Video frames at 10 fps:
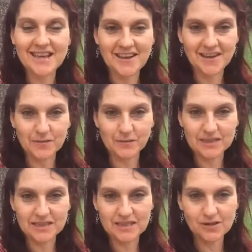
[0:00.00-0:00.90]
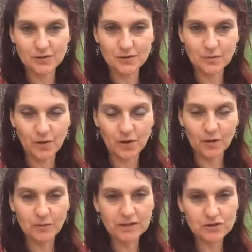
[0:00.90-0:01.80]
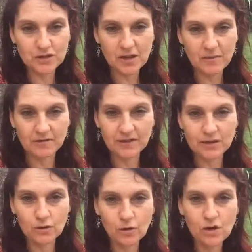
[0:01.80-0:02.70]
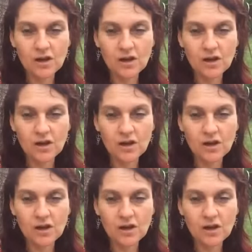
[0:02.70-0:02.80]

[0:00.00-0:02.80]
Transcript: and I will see you tomorrow. Please share my video.